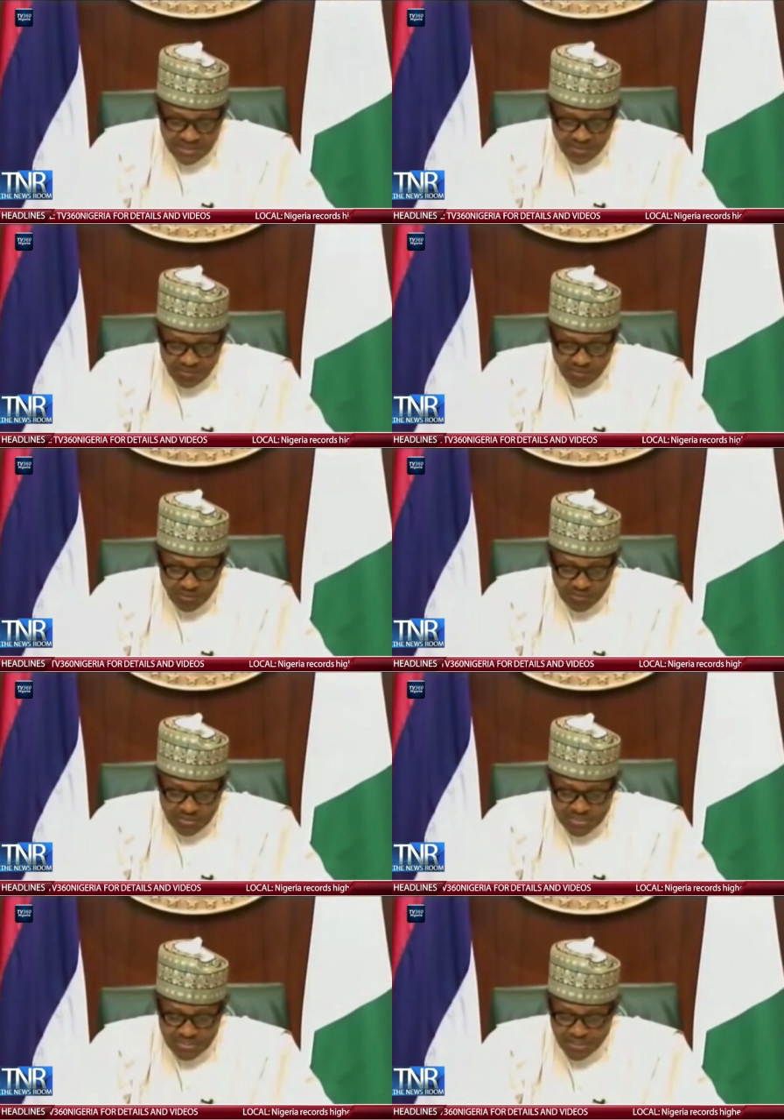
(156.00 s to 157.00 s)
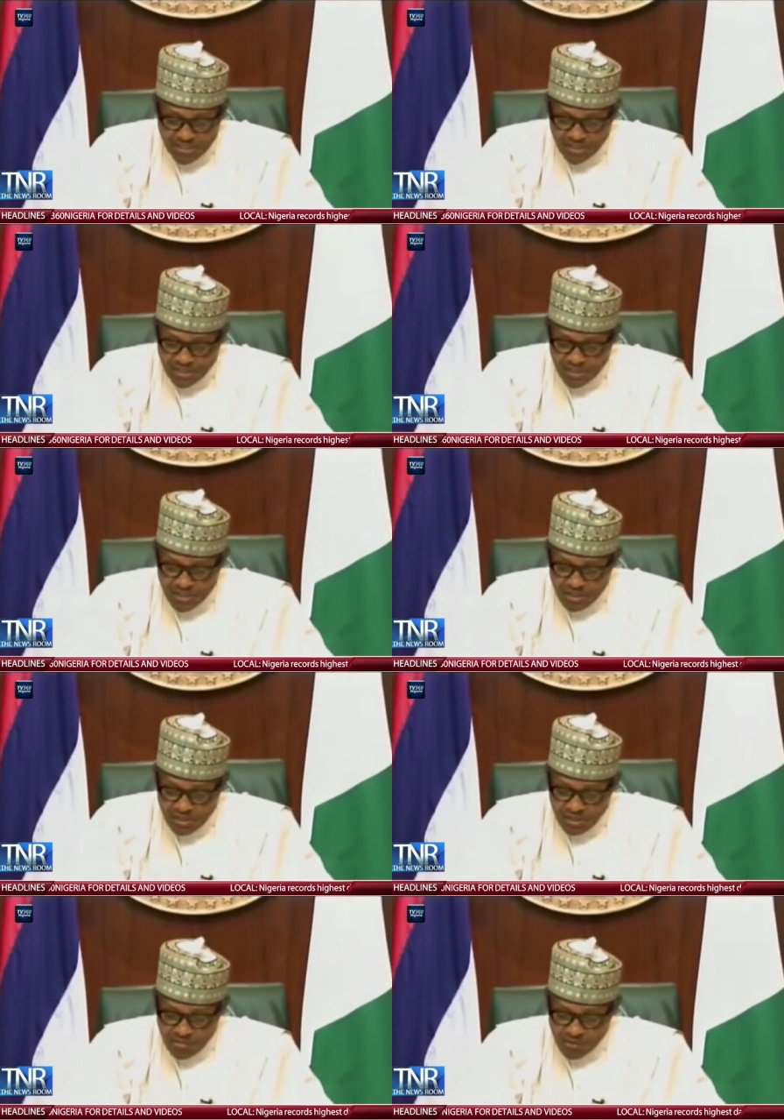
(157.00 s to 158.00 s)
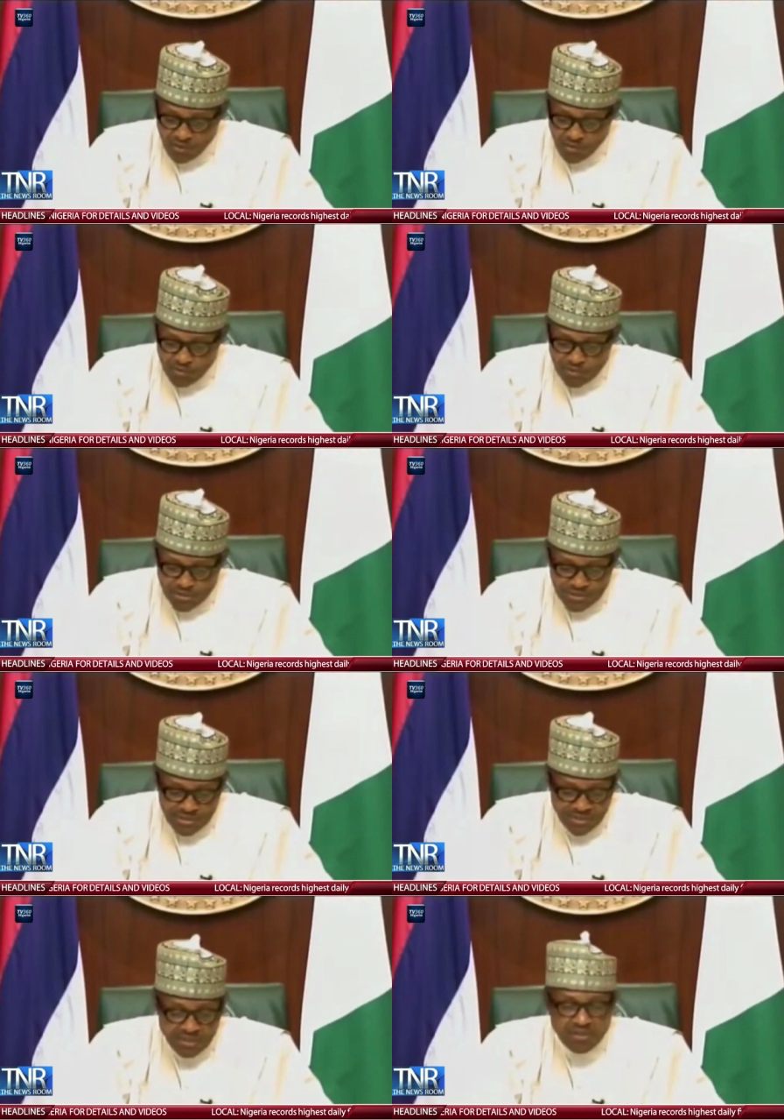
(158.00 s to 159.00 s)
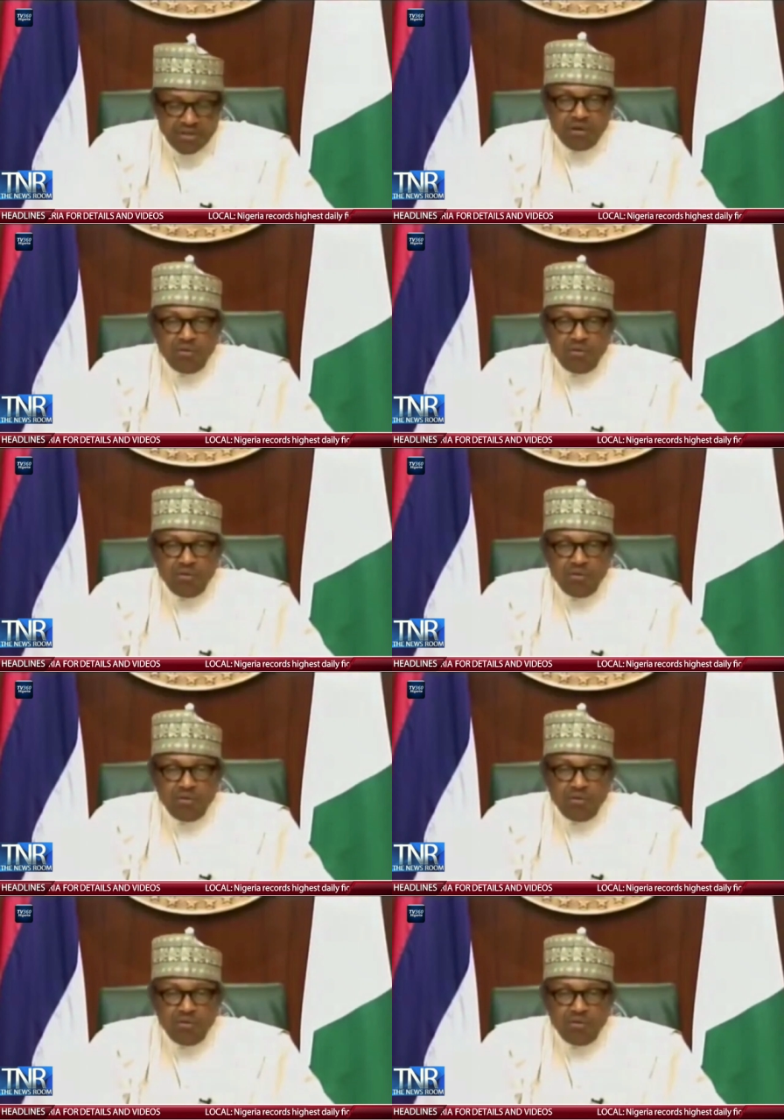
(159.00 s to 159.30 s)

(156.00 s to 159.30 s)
the implementation of the Community